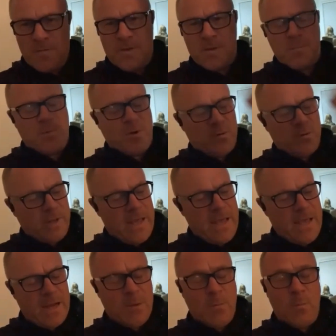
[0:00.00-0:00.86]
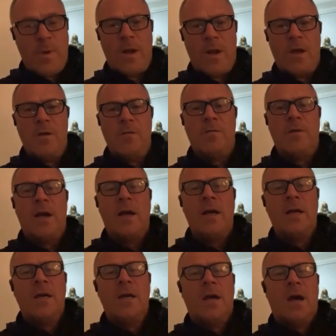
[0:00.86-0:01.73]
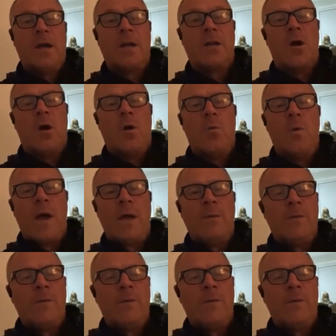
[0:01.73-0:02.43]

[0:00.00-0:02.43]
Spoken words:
of his balding head and went over. I got away